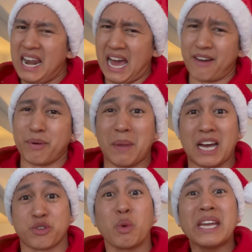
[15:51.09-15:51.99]
Live From
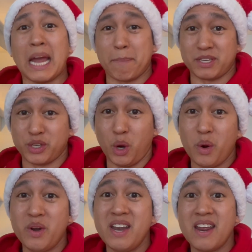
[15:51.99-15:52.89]
Last Week episode,